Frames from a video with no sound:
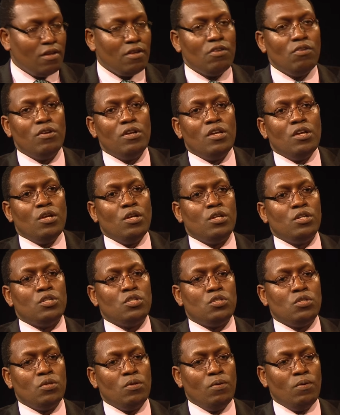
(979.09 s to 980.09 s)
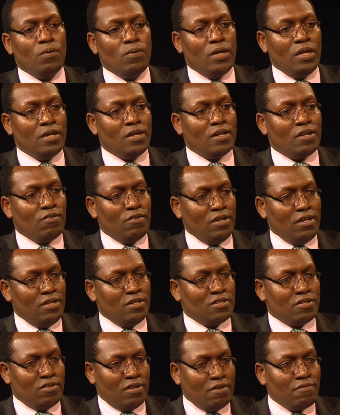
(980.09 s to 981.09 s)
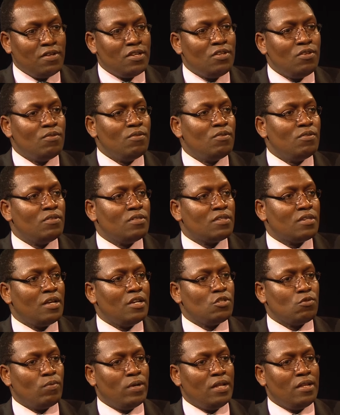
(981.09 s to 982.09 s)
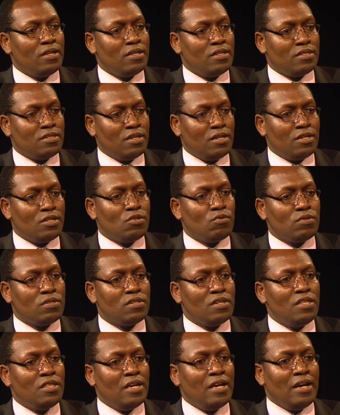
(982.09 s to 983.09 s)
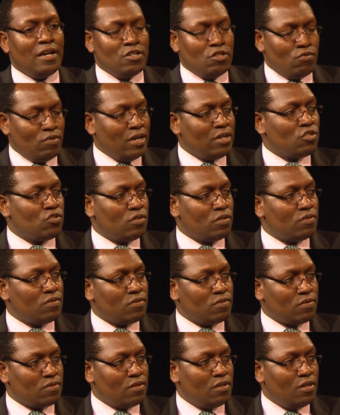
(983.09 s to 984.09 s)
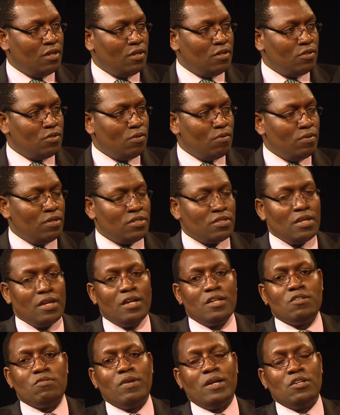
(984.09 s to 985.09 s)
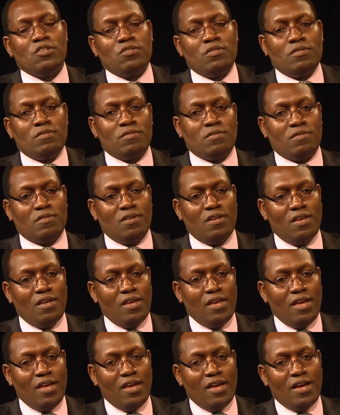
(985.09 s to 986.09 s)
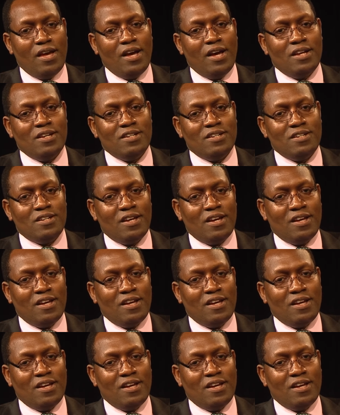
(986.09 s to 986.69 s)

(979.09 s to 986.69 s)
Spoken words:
you know, to increase revenues as well as to see the attractions, tourist attractions. And